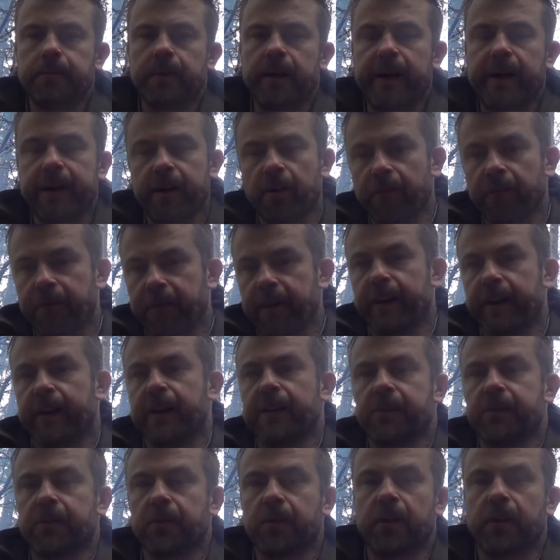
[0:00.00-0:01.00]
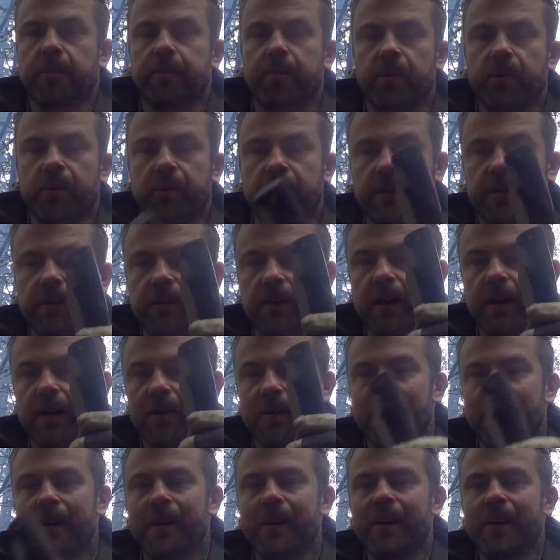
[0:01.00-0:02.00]
I don't think it's gonna put this
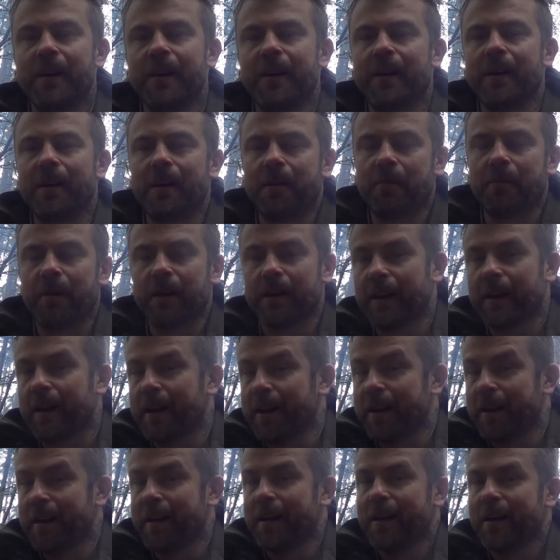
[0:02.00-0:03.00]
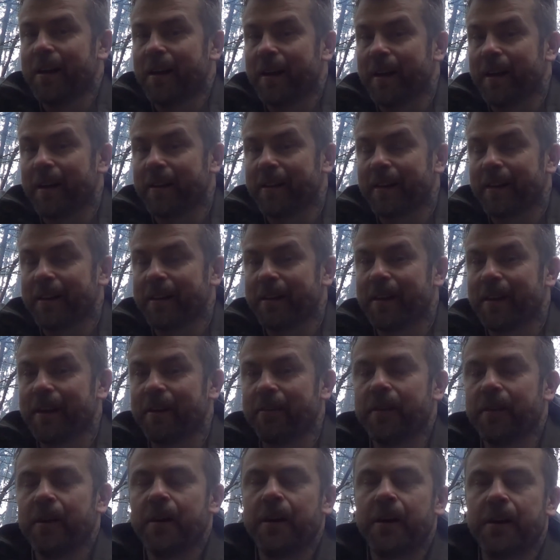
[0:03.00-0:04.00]
down, but I like that
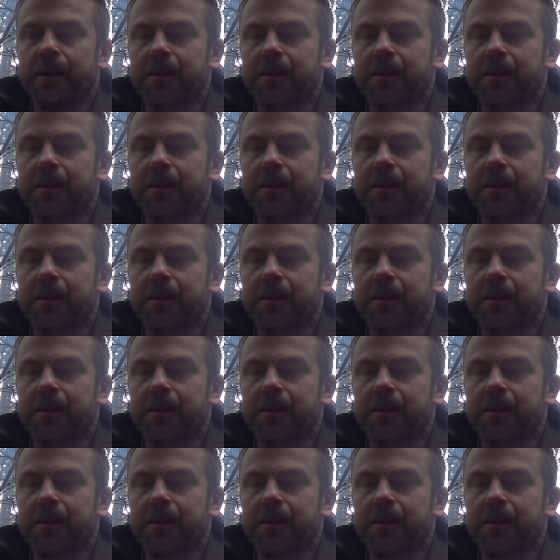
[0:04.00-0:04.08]
knife.